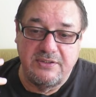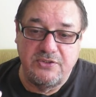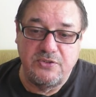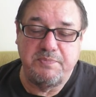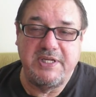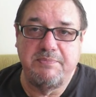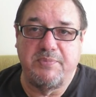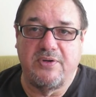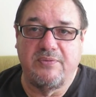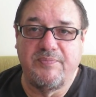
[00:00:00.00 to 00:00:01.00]
New
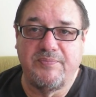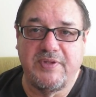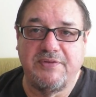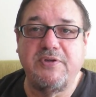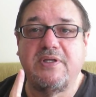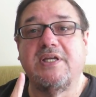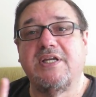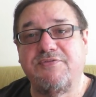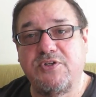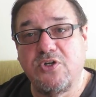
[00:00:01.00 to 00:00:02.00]
people,
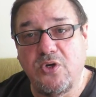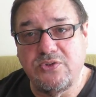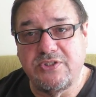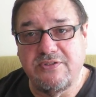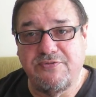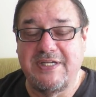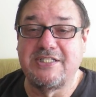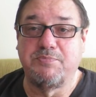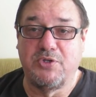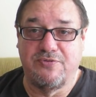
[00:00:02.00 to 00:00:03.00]
if you go to the
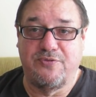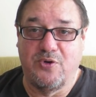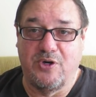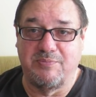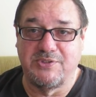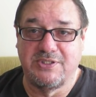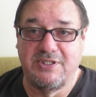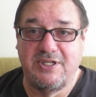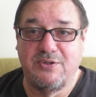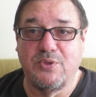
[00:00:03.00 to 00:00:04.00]
Facebook forums
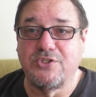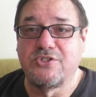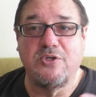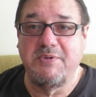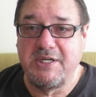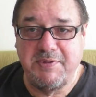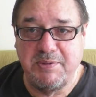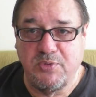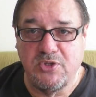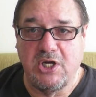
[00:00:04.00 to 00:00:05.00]
where so many
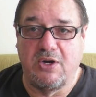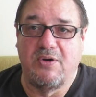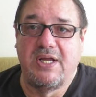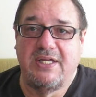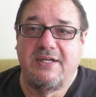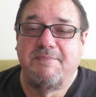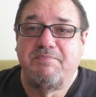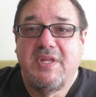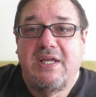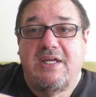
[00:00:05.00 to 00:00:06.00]
people go,
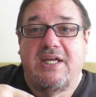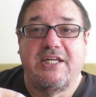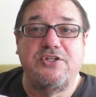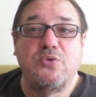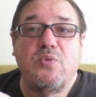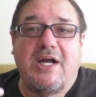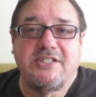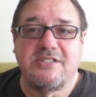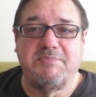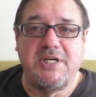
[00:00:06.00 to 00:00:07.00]
and you'll
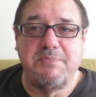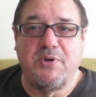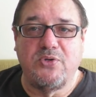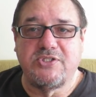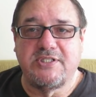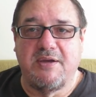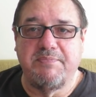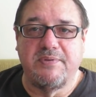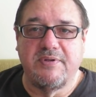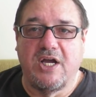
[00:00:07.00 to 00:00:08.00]
watch somebody post
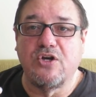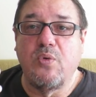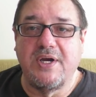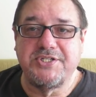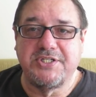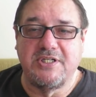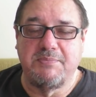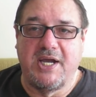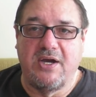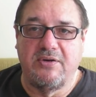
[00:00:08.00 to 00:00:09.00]
up a question
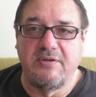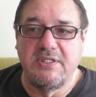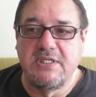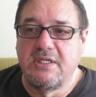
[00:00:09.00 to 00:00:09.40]
about